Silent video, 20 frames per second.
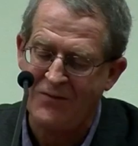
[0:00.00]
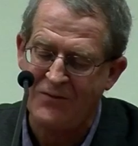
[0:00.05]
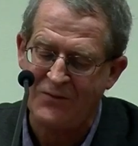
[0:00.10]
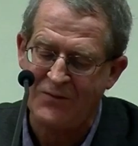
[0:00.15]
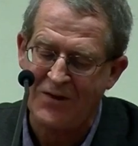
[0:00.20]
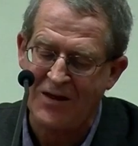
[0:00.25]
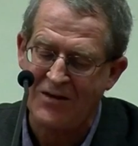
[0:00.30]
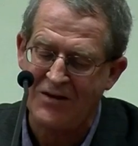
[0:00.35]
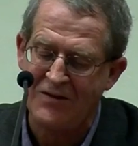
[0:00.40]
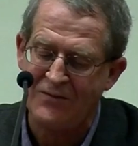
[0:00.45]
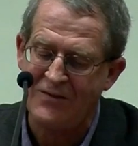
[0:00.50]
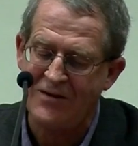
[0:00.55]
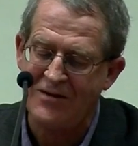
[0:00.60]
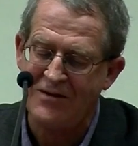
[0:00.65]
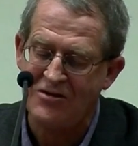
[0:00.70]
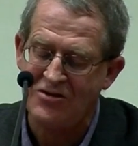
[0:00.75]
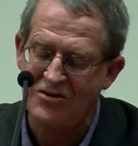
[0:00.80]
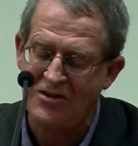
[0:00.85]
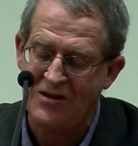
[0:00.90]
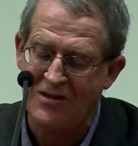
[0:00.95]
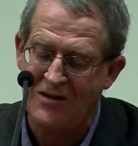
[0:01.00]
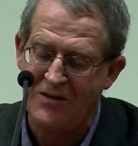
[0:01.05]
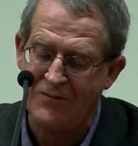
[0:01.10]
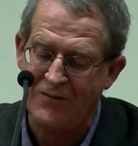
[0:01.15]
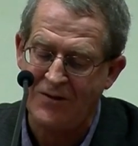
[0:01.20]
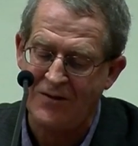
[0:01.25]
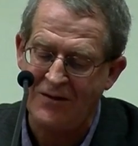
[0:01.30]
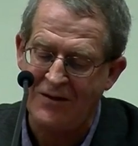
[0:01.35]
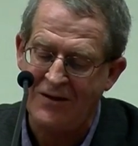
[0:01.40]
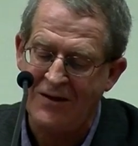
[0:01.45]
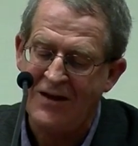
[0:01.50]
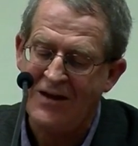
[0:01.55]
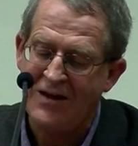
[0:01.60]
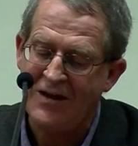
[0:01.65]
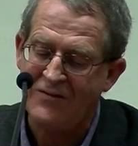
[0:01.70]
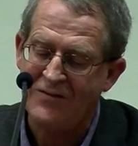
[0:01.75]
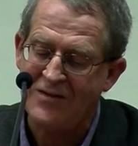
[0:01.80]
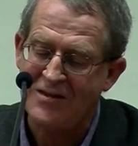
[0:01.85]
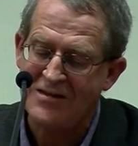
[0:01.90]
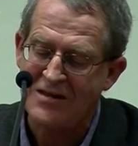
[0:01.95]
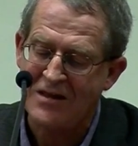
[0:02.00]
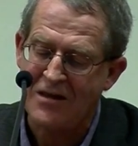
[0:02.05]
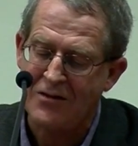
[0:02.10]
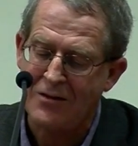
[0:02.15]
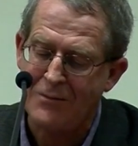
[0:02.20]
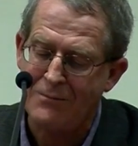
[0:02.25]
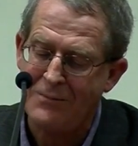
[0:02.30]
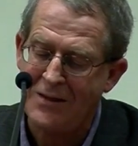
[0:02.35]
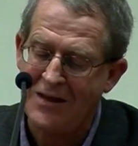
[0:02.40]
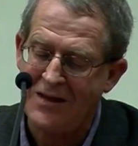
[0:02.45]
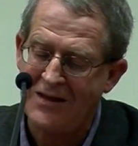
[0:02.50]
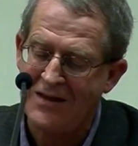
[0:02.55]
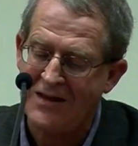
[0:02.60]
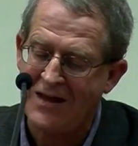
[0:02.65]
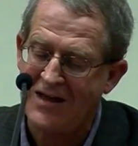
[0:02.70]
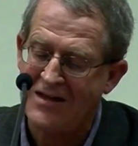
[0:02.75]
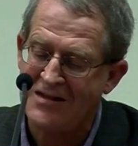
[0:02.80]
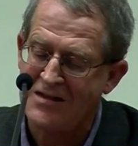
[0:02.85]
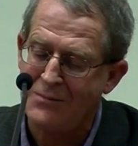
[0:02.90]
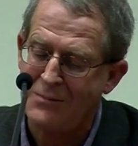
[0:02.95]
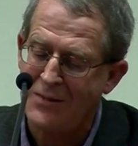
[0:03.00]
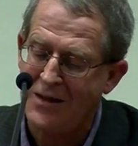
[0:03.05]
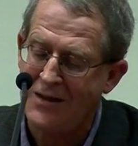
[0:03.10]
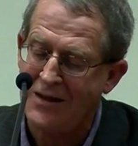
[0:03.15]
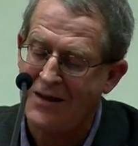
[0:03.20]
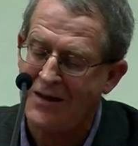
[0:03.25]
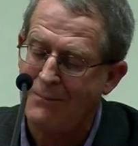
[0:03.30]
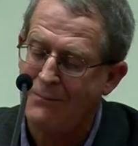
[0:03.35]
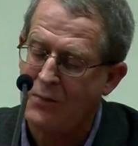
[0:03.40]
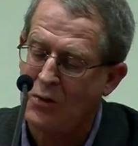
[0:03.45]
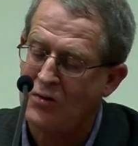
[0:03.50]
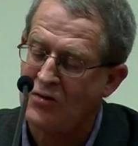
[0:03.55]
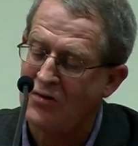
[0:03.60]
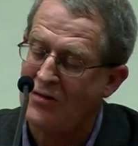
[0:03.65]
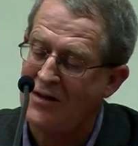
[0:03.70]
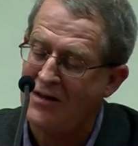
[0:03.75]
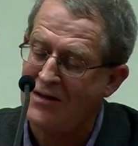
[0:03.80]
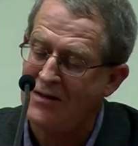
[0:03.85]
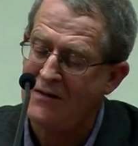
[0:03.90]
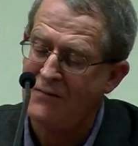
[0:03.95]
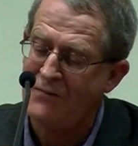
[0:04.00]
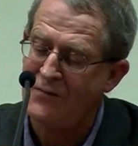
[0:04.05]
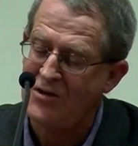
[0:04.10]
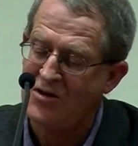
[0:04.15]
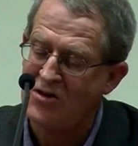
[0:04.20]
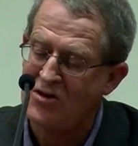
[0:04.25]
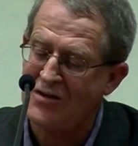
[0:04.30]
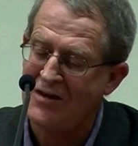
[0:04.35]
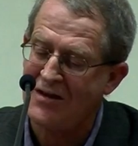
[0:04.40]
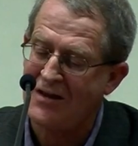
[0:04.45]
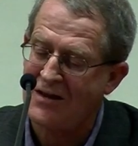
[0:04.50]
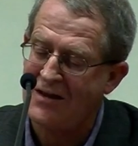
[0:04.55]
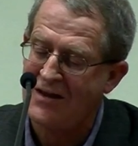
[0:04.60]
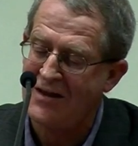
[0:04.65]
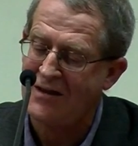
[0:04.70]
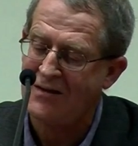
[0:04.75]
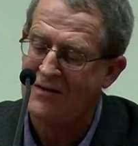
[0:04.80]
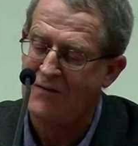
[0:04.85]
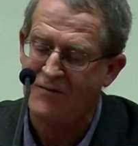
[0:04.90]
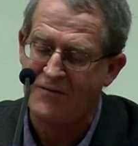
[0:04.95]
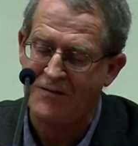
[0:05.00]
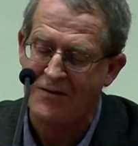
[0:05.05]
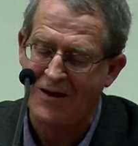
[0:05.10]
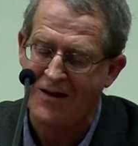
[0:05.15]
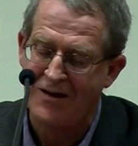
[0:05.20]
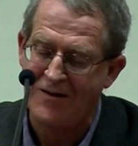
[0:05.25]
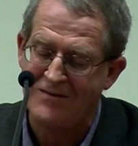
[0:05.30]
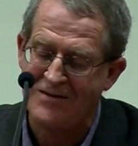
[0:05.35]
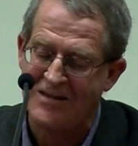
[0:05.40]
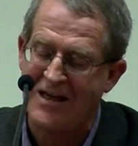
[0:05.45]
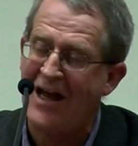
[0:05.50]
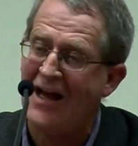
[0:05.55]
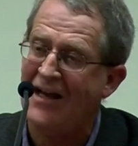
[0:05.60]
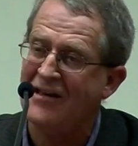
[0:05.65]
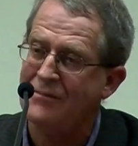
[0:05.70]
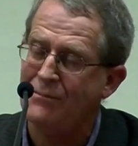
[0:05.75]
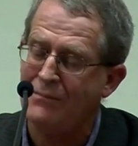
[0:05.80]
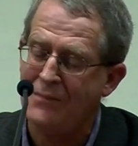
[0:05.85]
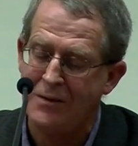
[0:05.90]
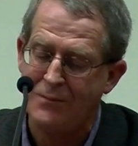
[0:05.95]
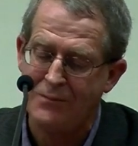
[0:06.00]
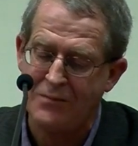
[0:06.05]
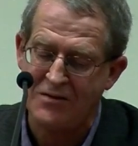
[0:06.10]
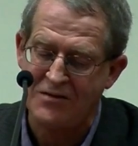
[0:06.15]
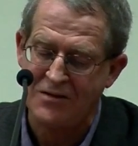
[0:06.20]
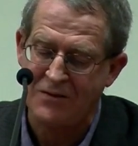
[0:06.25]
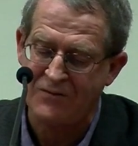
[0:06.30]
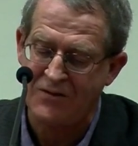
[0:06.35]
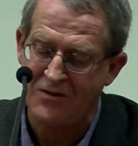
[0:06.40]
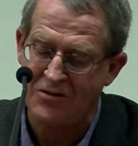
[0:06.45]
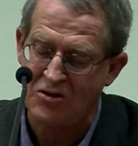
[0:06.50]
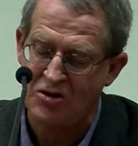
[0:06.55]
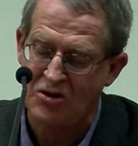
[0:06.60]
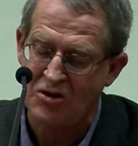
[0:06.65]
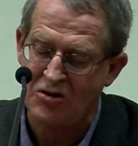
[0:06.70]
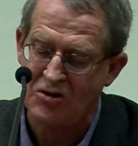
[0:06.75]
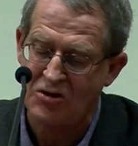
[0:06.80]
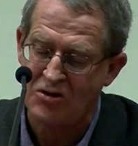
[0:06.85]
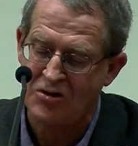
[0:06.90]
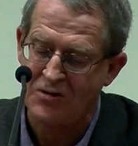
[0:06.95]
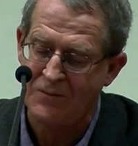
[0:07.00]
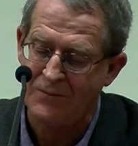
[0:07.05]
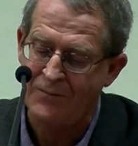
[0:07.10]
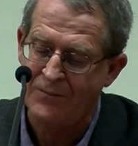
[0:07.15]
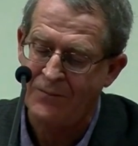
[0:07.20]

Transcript: effectively achieved if this law mediates meaning in both our individual and collective lives as members of the church.